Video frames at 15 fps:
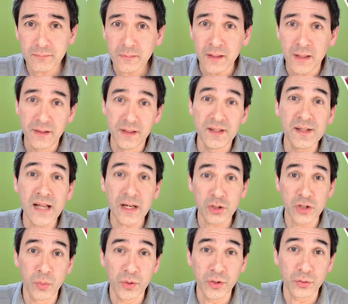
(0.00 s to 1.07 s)
and this is actually
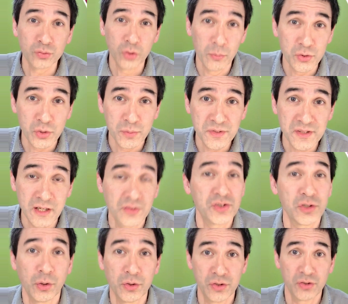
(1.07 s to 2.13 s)
where the chromosomes now
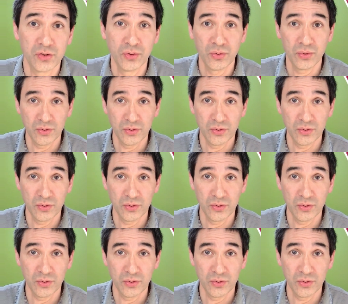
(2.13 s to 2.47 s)
start to,